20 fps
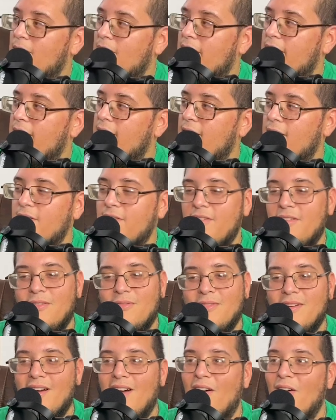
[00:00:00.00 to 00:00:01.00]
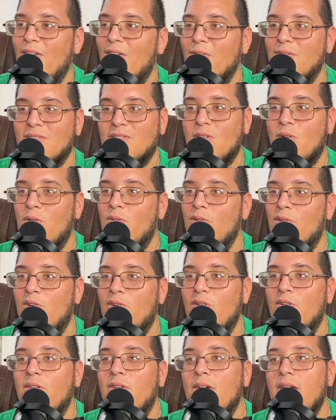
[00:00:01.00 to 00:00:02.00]
like, you know what? I don't know what's going
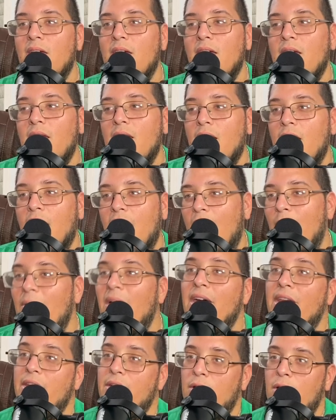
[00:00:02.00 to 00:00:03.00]
on. I'm headed